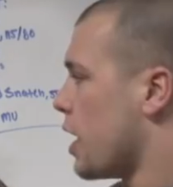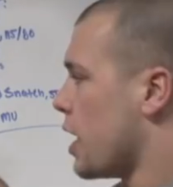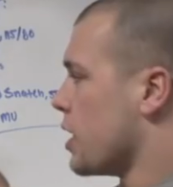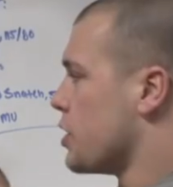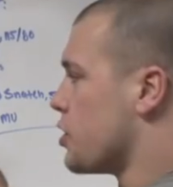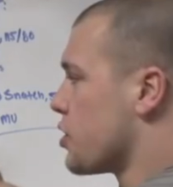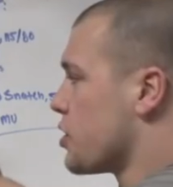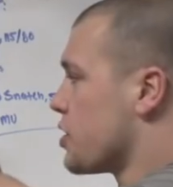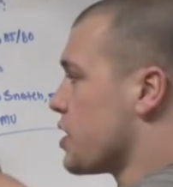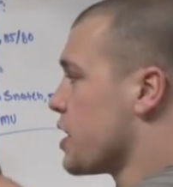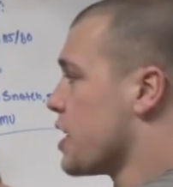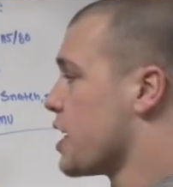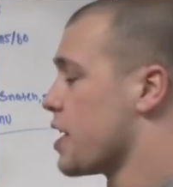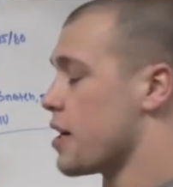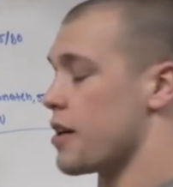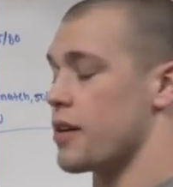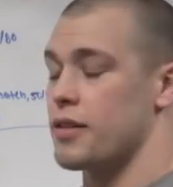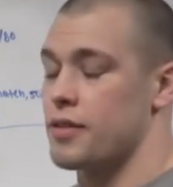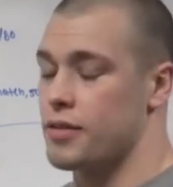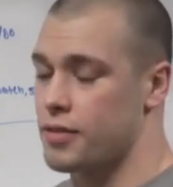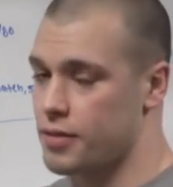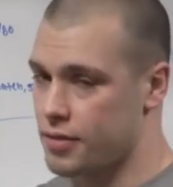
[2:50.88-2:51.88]
As you can see
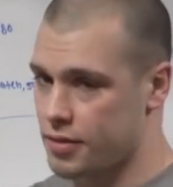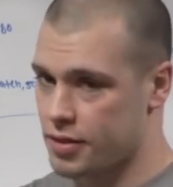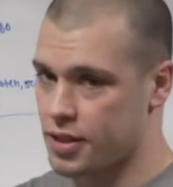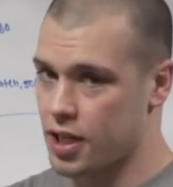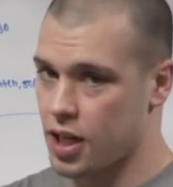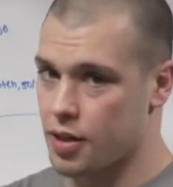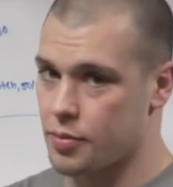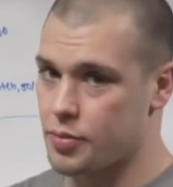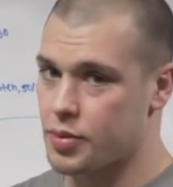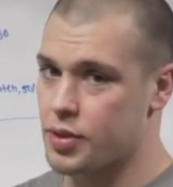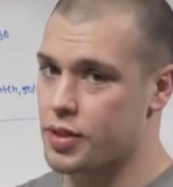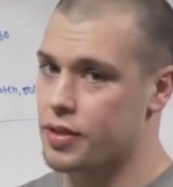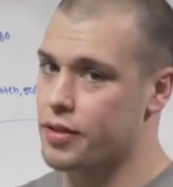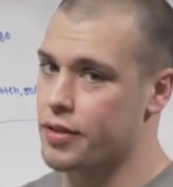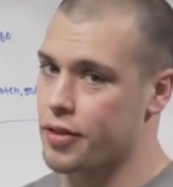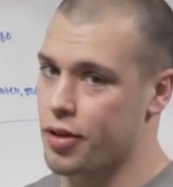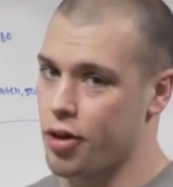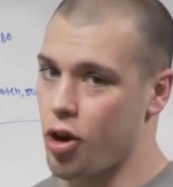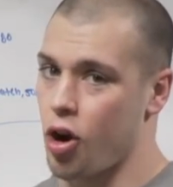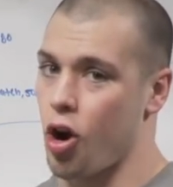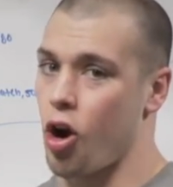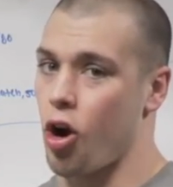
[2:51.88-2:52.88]
here, dubs,
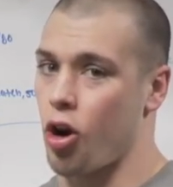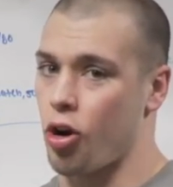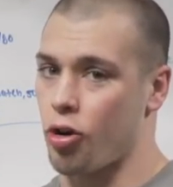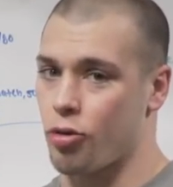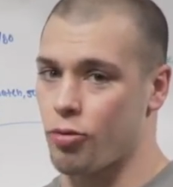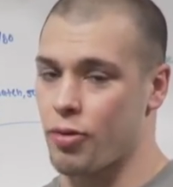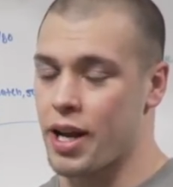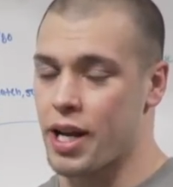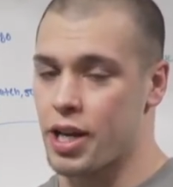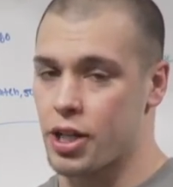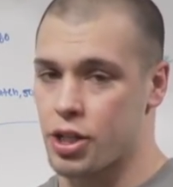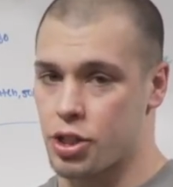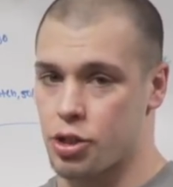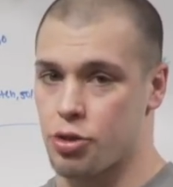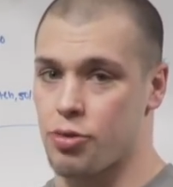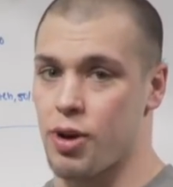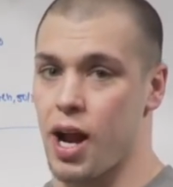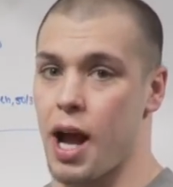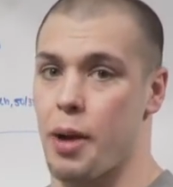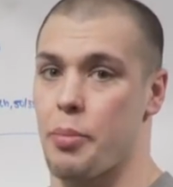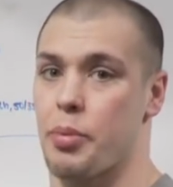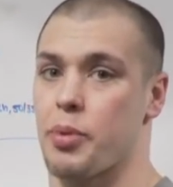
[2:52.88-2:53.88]
they're a heart rate
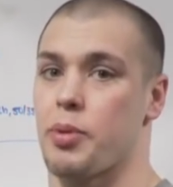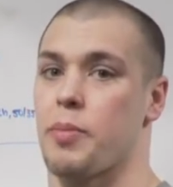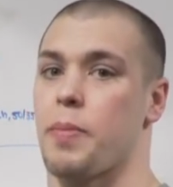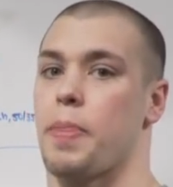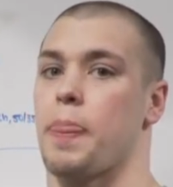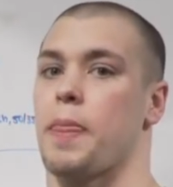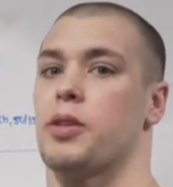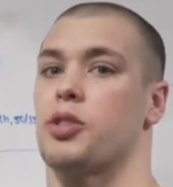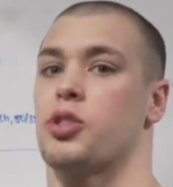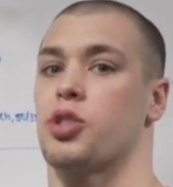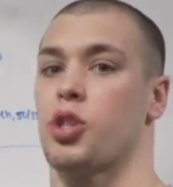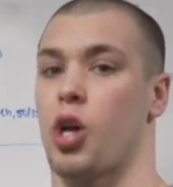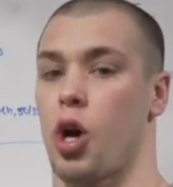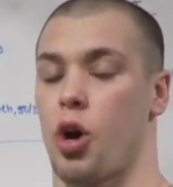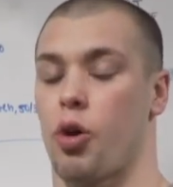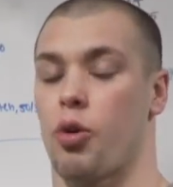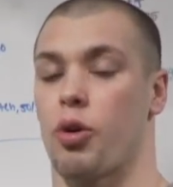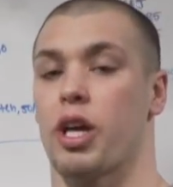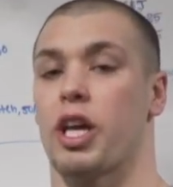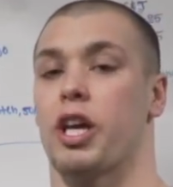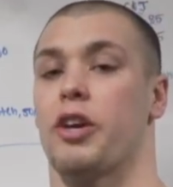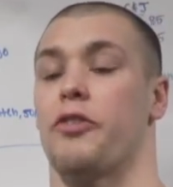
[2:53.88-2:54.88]
trap.
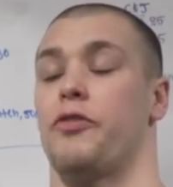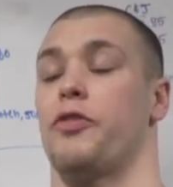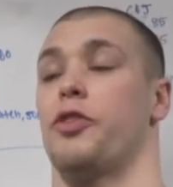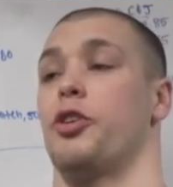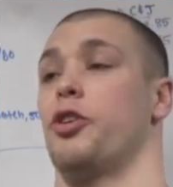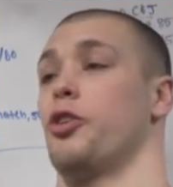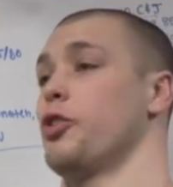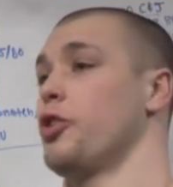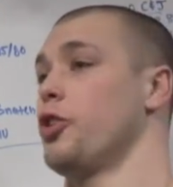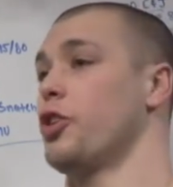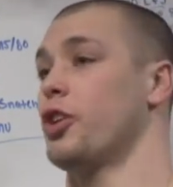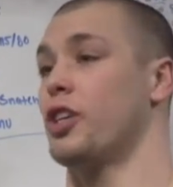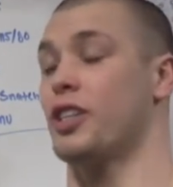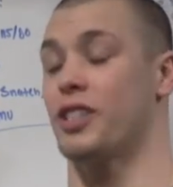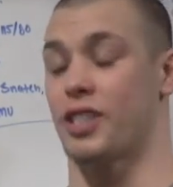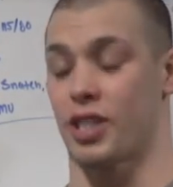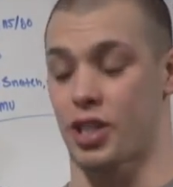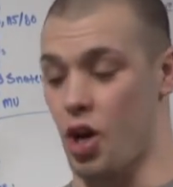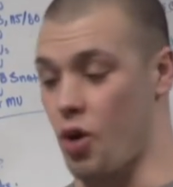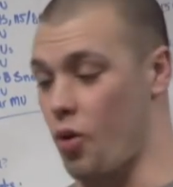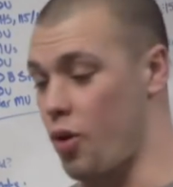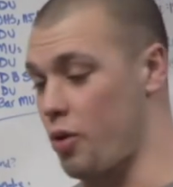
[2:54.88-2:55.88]
So if you're looking
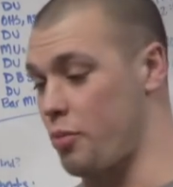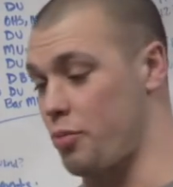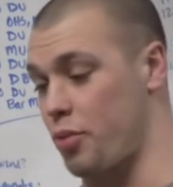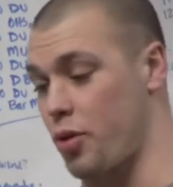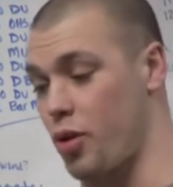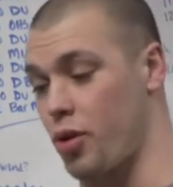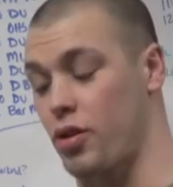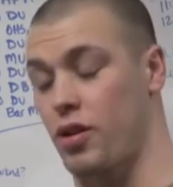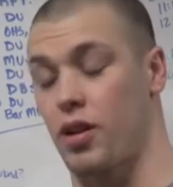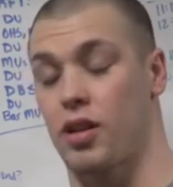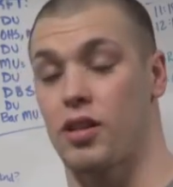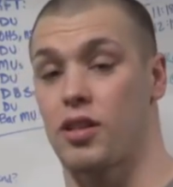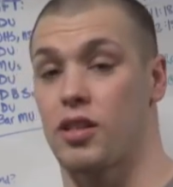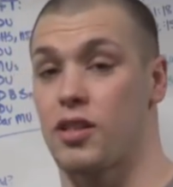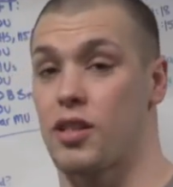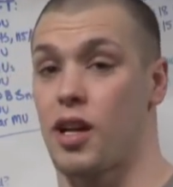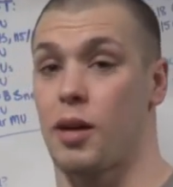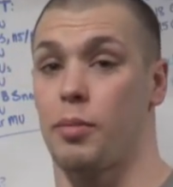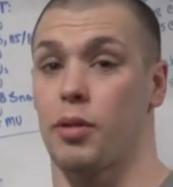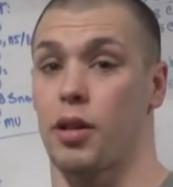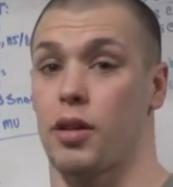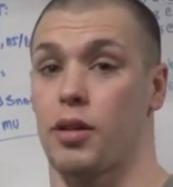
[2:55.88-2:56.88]
to go unbroken on your
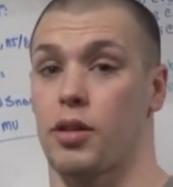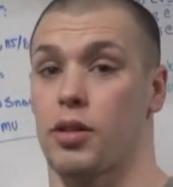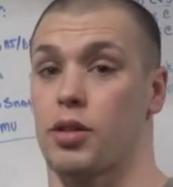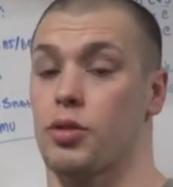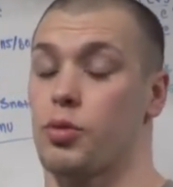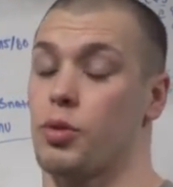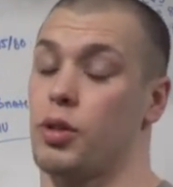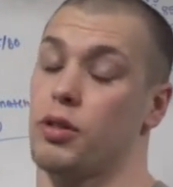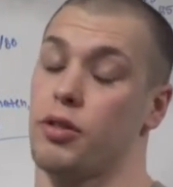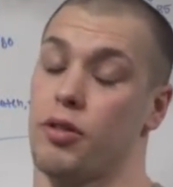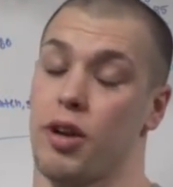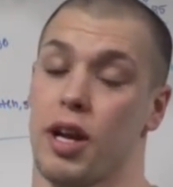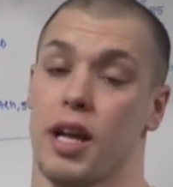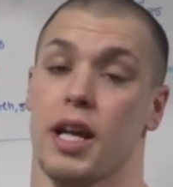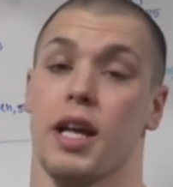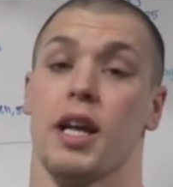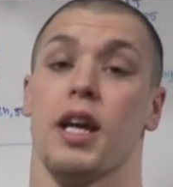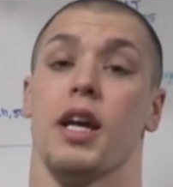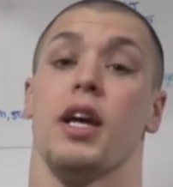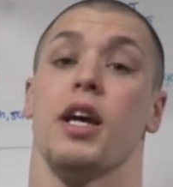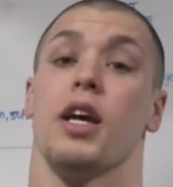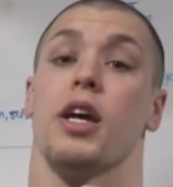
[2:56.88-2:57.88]
double unders, well, great.
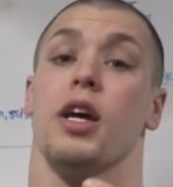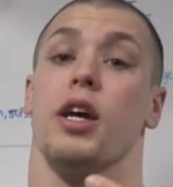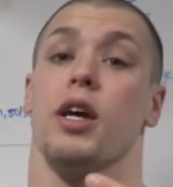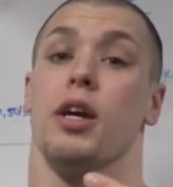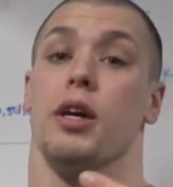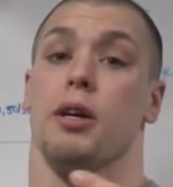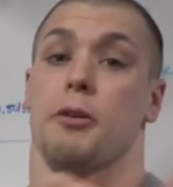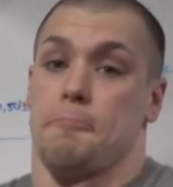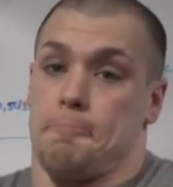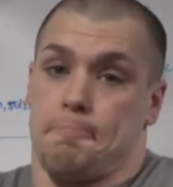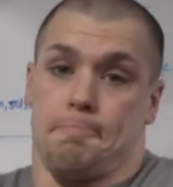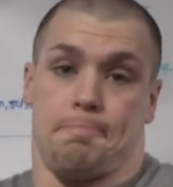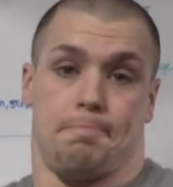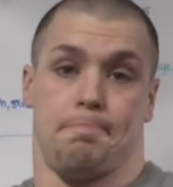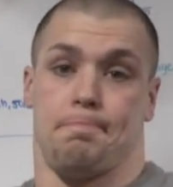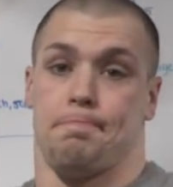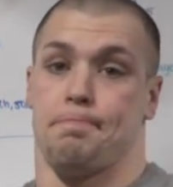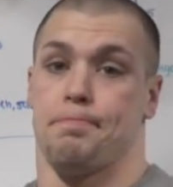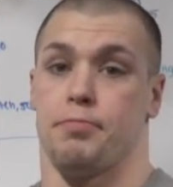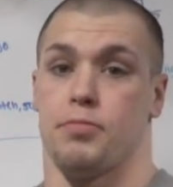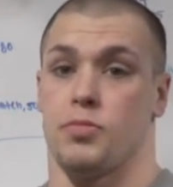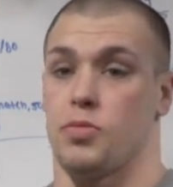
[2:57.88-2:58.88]

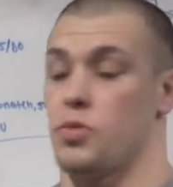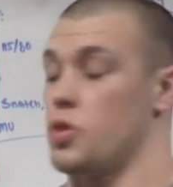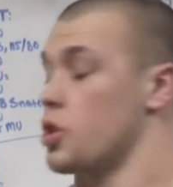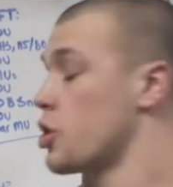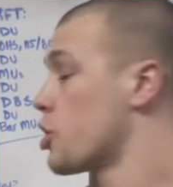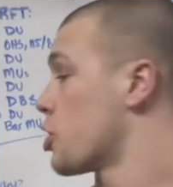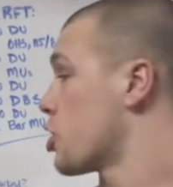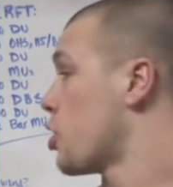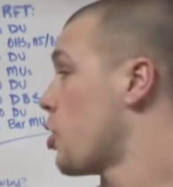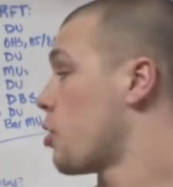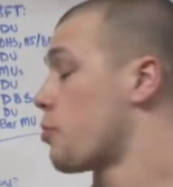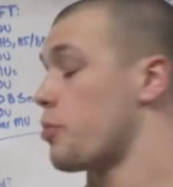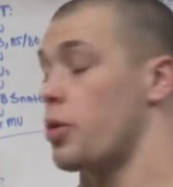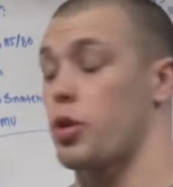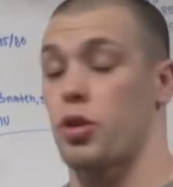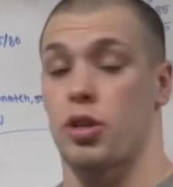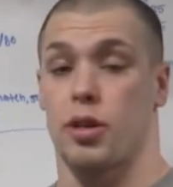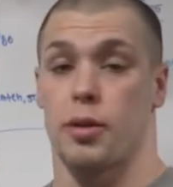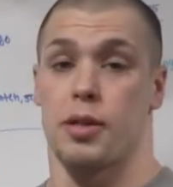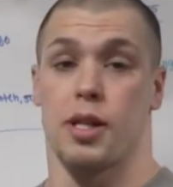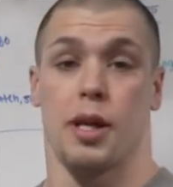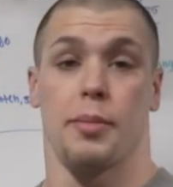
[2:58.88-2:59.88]
You're gonna go
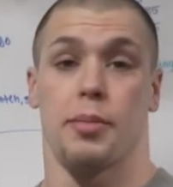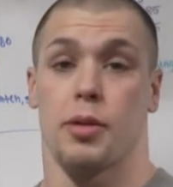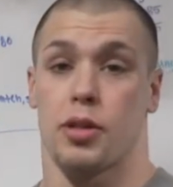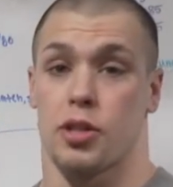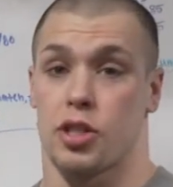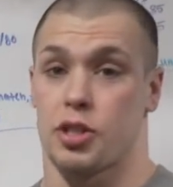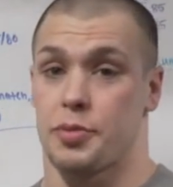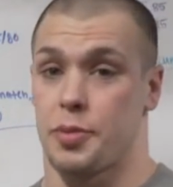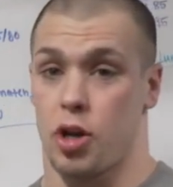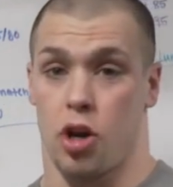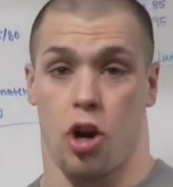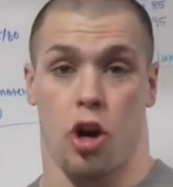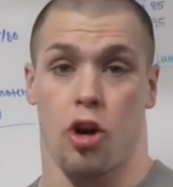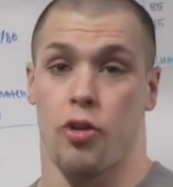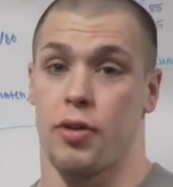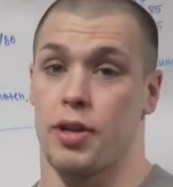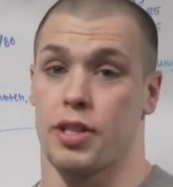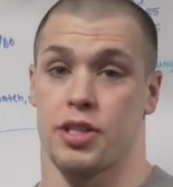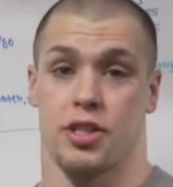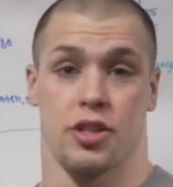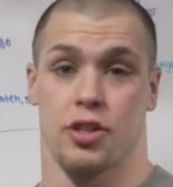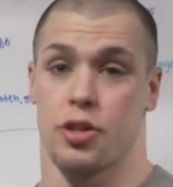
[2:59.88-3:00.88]
unbroken on your double unders, but your heart
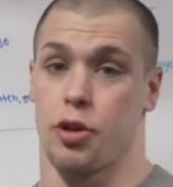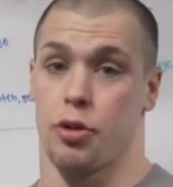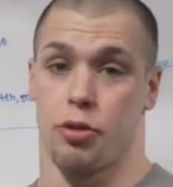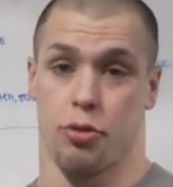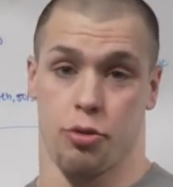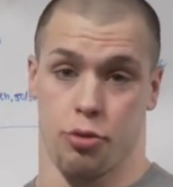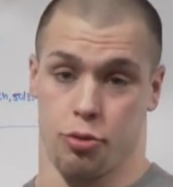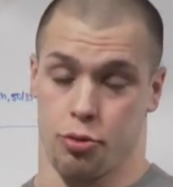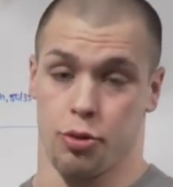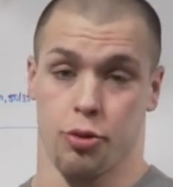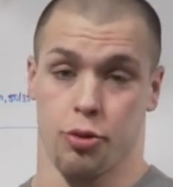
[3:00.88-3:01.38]
rate is gonna go through the